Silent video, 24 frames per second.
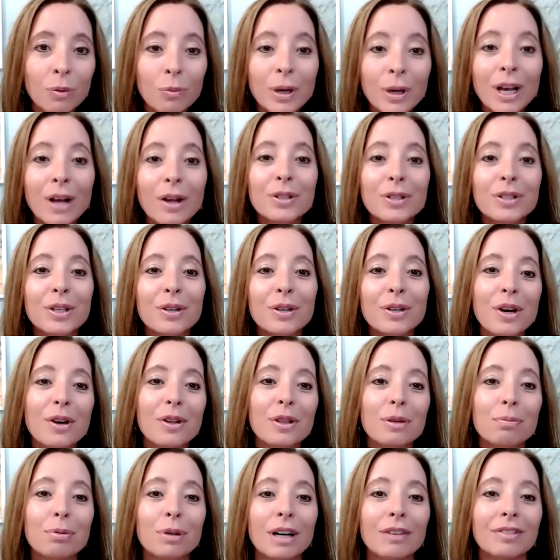We also know
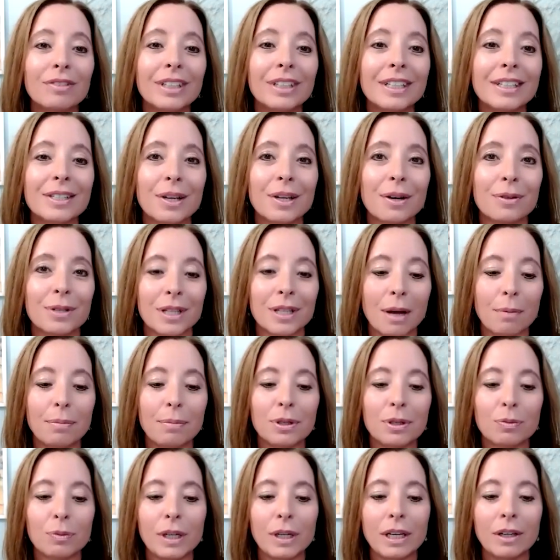the prevalence goes up
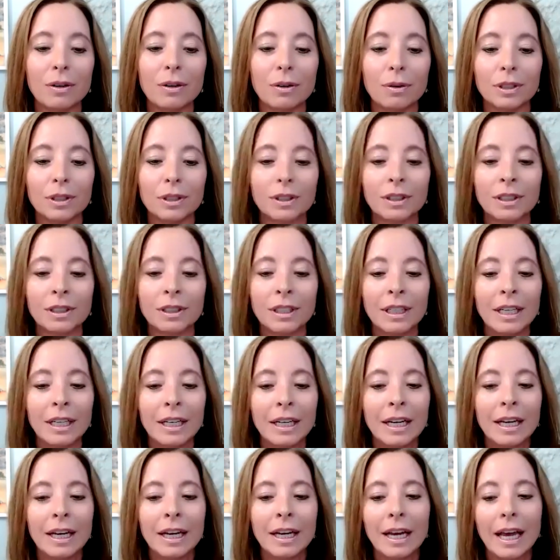as we get older,
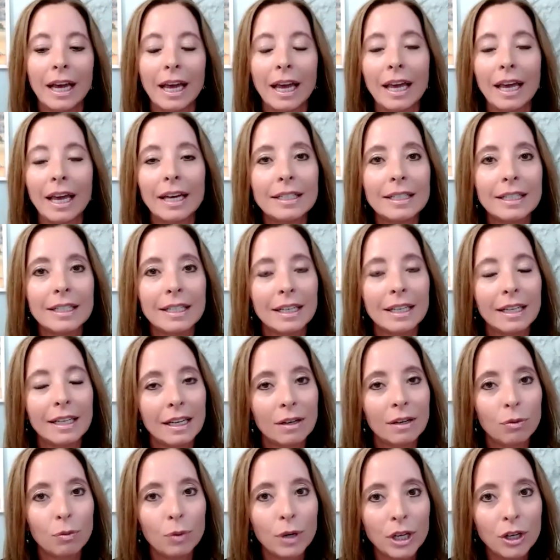and
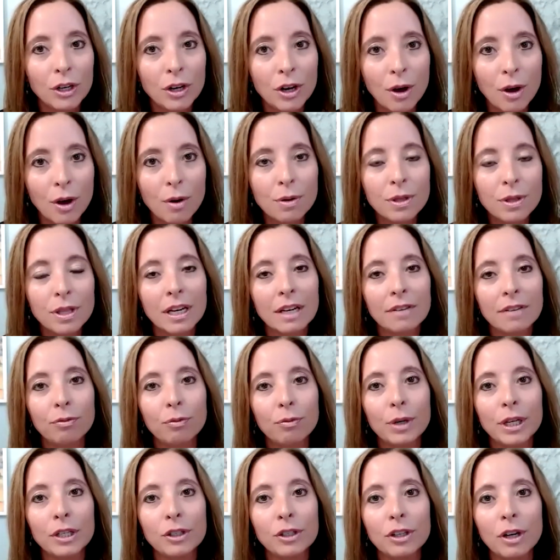we know that if
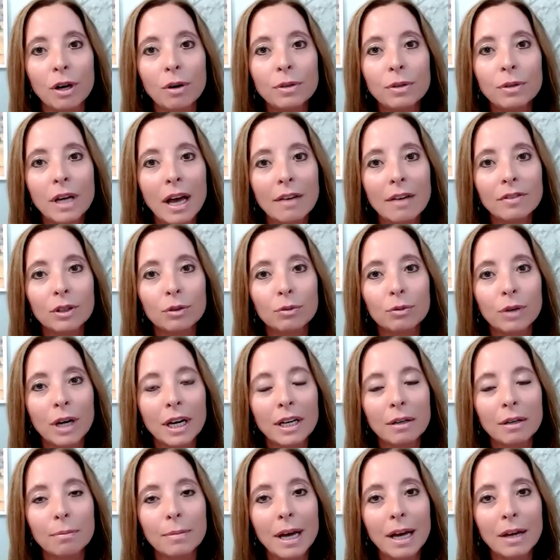we don't have the
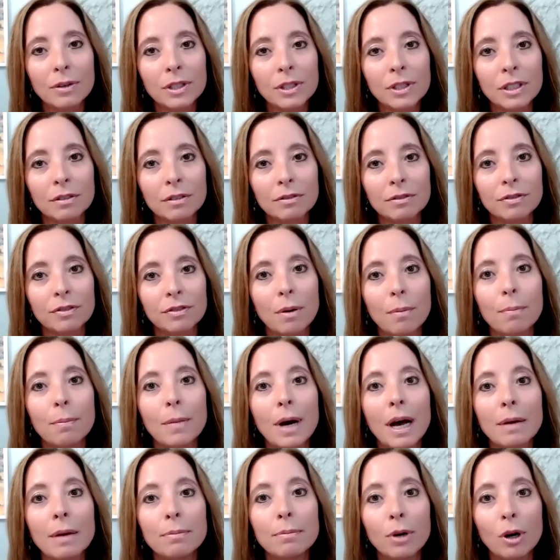right amount of
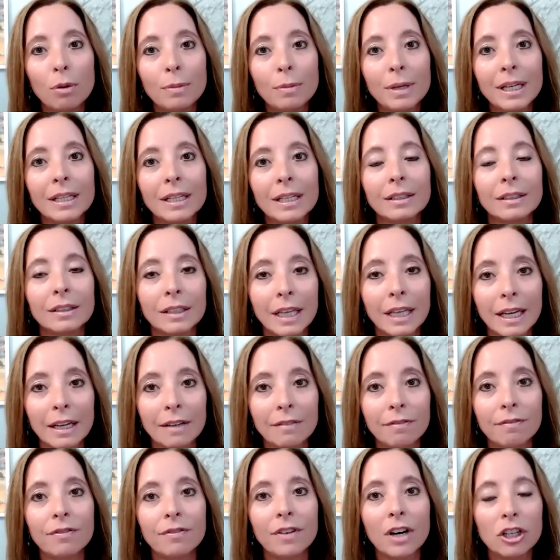meibomian
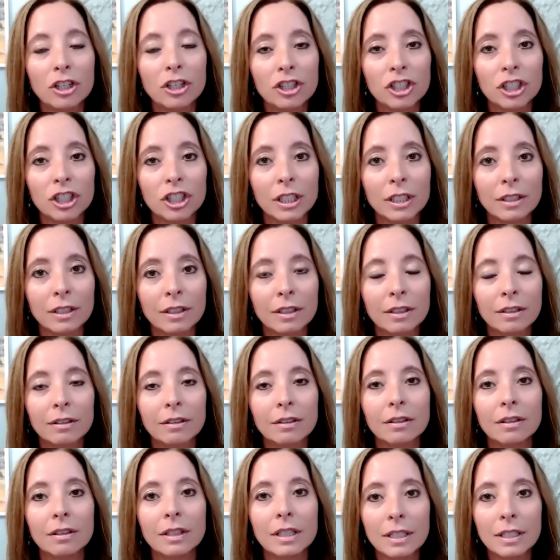gland function,
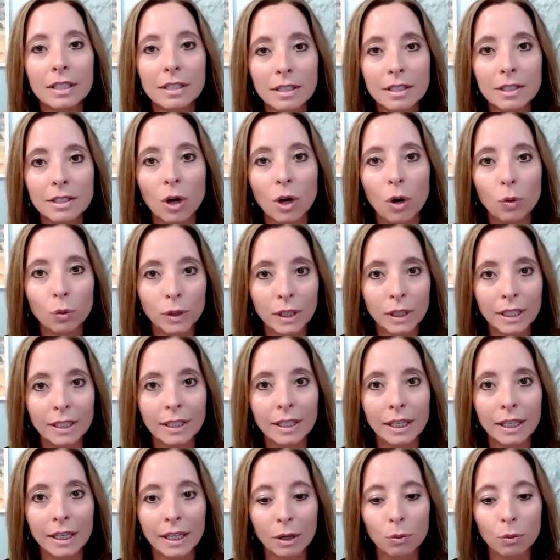this is only
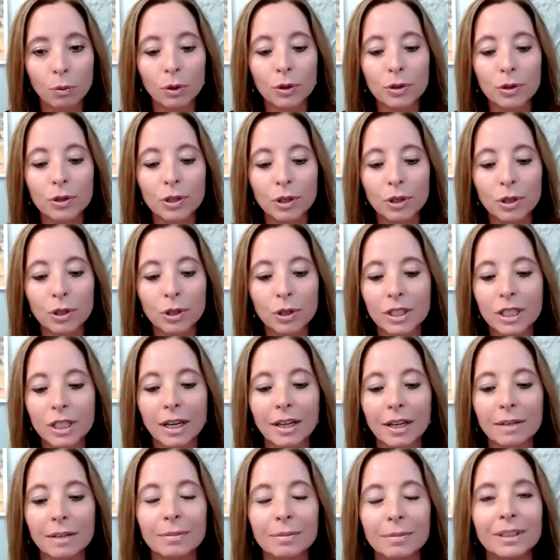going to get worse over
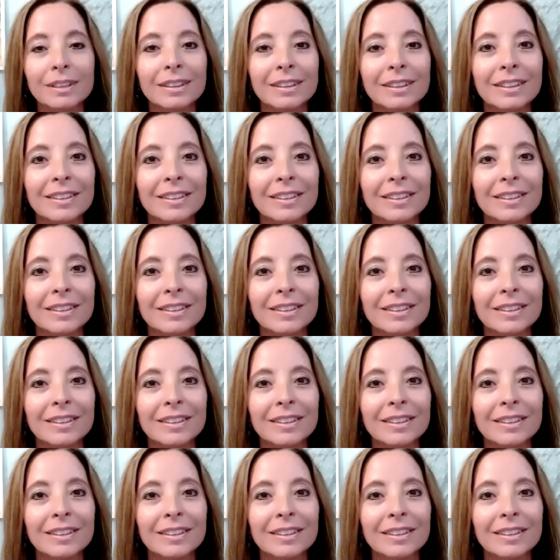time.